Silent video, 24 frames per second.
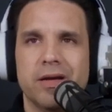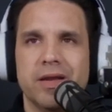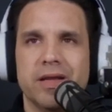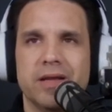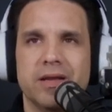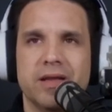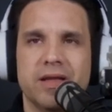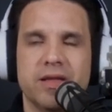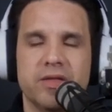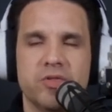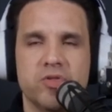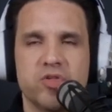
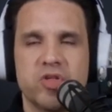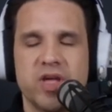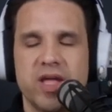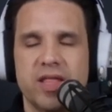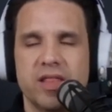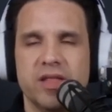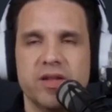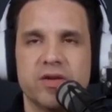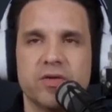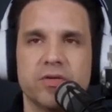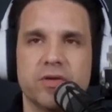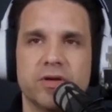and
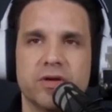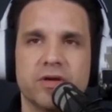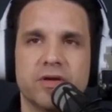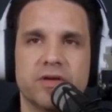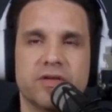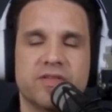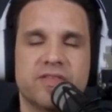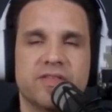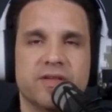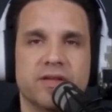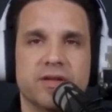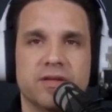Jalen
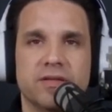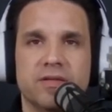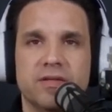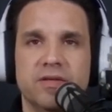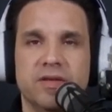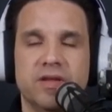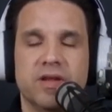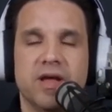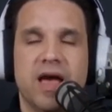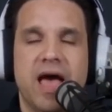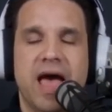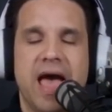Hurts, and,
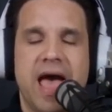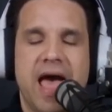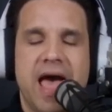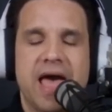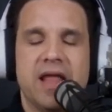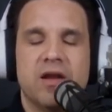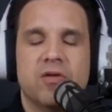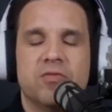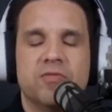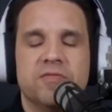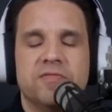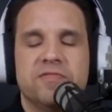you know,
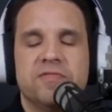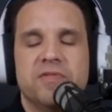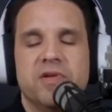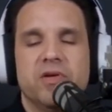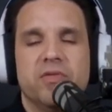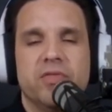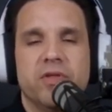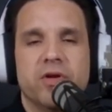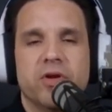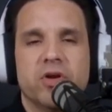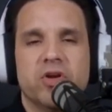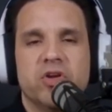I don't
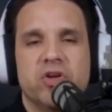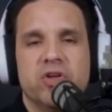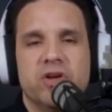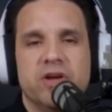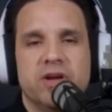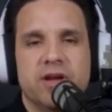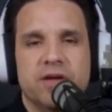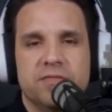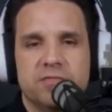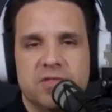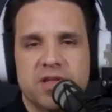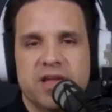feel they're good
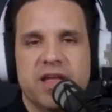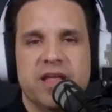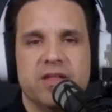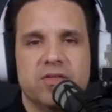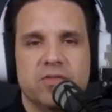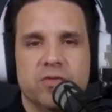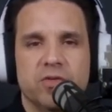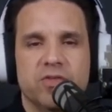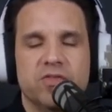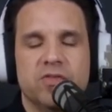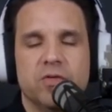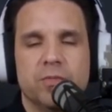enough to get
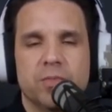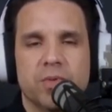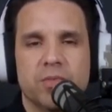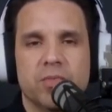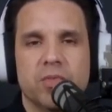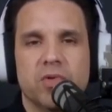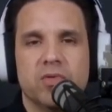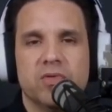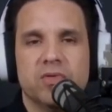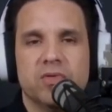to a Super Bowl.